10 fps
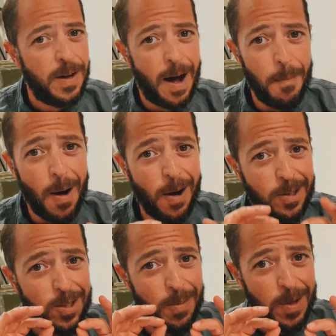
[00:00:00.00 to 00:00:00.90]
among
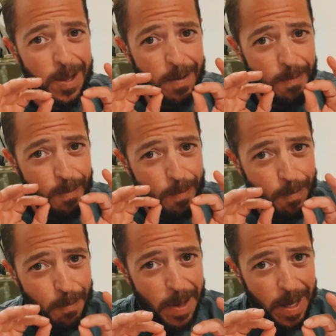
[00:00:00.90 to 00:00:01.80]
some of the
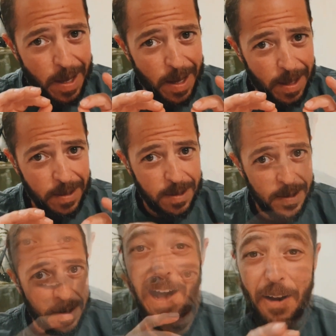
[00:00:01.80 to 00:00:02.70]
big
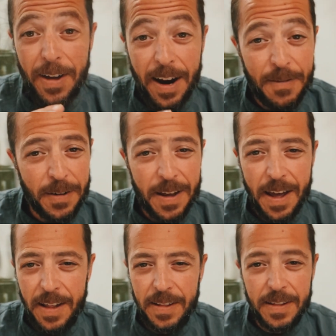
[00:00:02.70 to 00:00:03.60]
hits. How can I
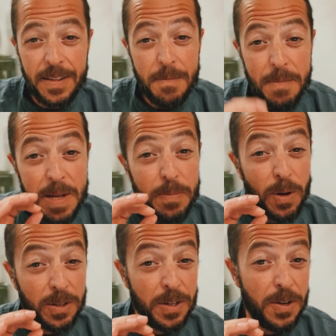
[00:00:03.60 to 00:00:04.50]
forget the
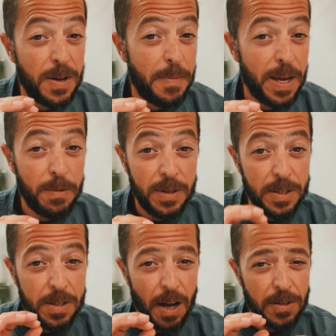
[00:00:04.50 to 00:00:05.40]
meatballs that you can make with
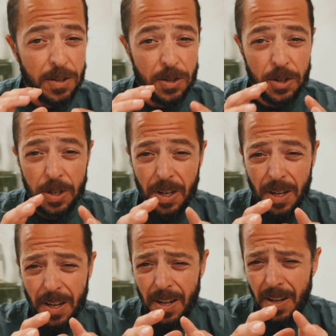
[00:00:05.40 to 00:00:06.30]
this sausage?
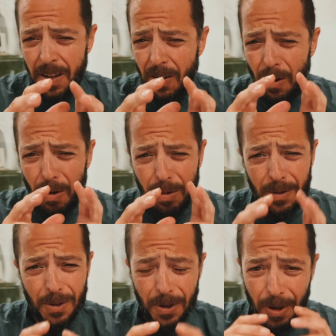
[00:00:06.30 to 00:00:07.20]

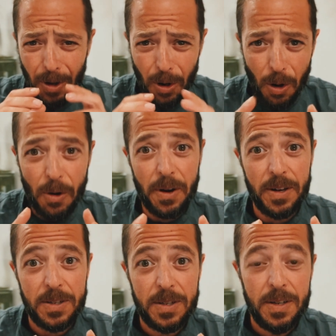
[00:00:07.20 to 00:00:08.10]
They're
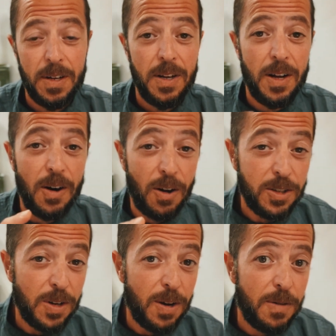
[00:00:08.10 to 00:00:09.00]
glorious.
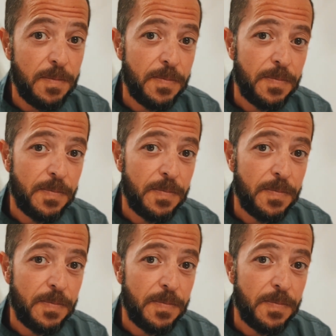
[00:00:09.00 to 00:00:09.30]
Also,